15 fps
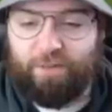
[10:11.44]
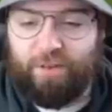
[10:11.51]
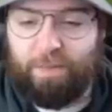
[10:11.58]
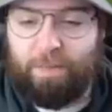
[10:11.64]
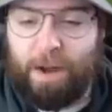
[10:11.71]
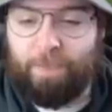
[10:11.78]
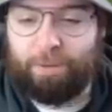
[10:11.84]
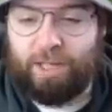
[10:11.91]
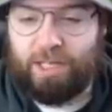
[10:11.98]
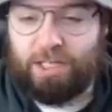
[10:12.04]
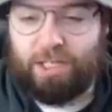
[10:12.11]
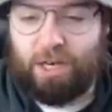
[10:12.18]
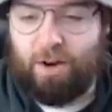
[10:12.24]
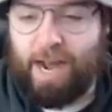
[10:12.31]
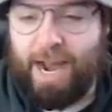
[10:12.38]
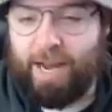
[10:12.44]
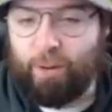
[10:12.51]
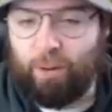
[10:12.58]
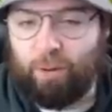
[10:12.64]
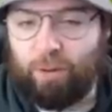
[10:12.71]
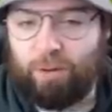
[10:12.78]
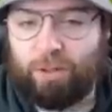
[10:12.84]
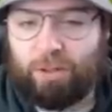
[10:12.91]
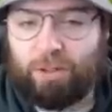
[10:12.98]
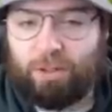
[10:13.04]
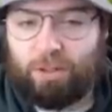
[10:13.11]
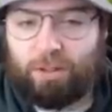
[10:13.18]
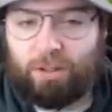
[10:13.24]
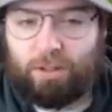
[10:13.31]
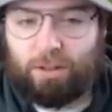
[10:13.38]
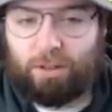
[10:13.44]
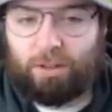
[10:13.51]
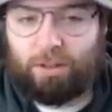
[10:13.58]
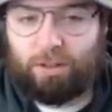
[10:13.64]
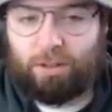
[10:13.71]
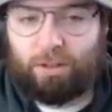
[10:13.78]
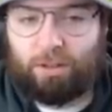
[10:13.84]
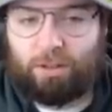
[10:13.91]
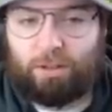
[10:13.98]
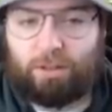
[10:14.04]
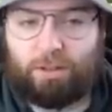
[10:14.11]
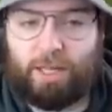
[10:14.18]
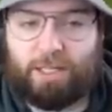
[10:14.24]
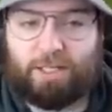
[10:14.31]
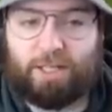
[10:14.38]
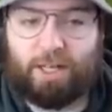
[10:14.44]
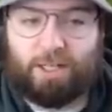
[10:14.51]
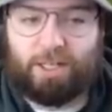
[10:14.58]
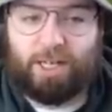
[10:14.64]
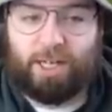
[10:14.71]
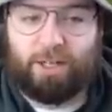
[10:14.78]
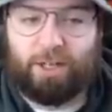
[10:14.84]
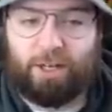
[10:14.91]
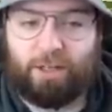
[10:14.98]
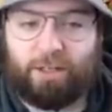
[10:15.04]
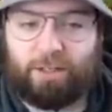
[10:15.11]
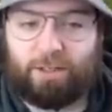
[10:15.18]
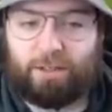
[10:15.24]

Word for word: fit my play style at all. That's a touchdown though.